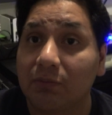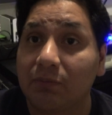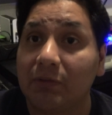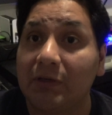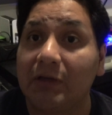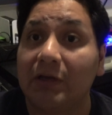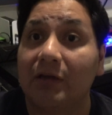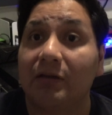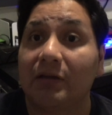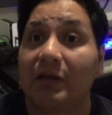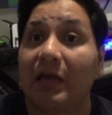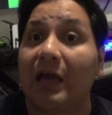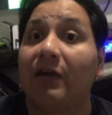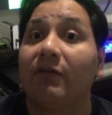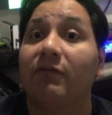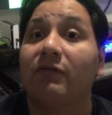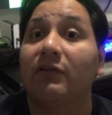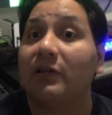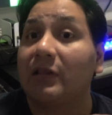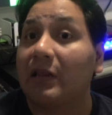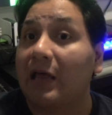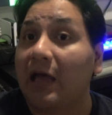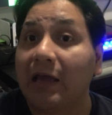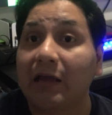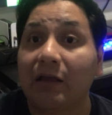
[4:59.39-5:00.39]
because I
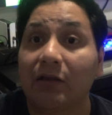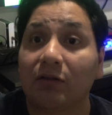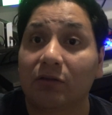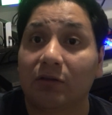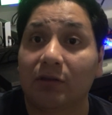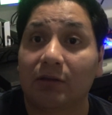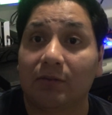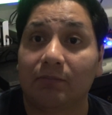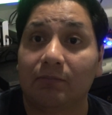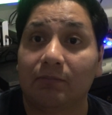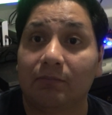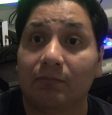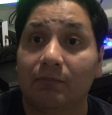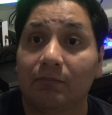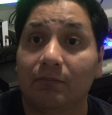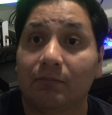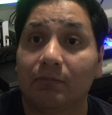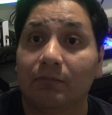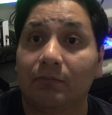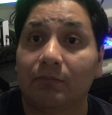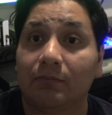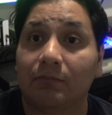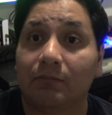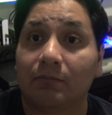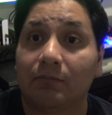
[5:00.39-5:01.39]
rely on them.
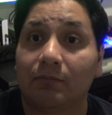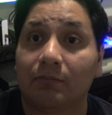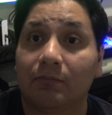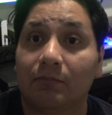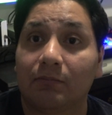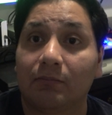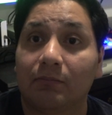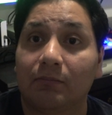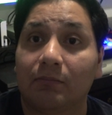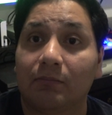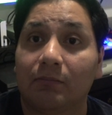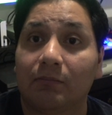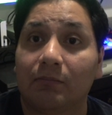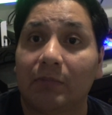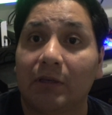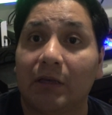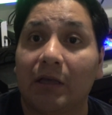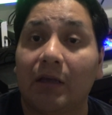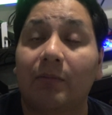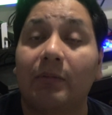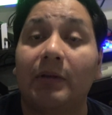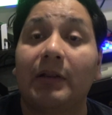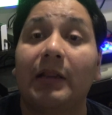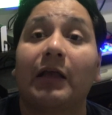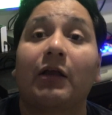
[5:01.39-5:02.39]

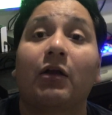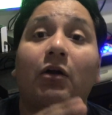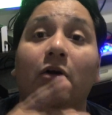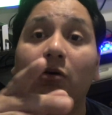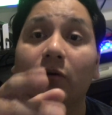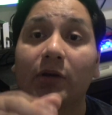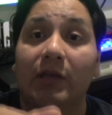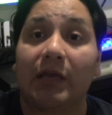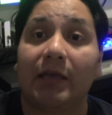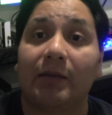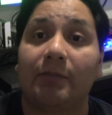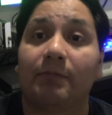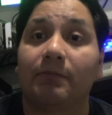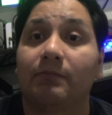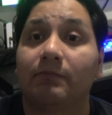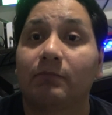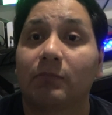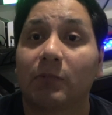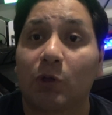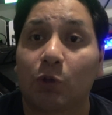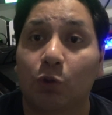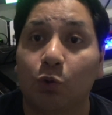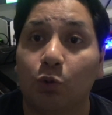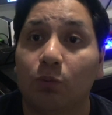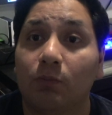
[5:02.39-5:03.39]
And I'll be like, okay,
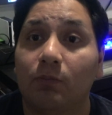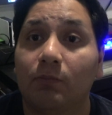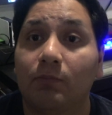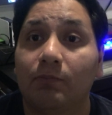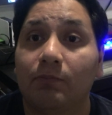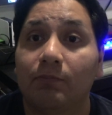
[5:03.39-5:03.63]
cool.